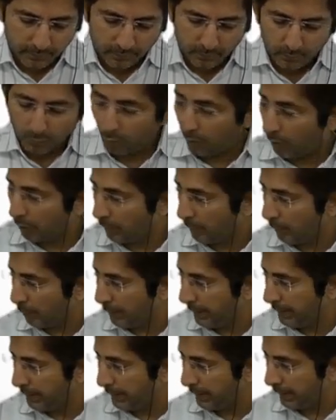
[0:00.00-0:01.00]
what
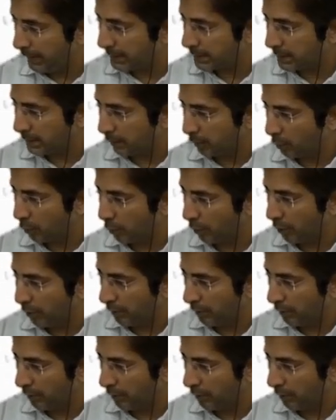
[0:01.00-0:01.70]
about interest accrued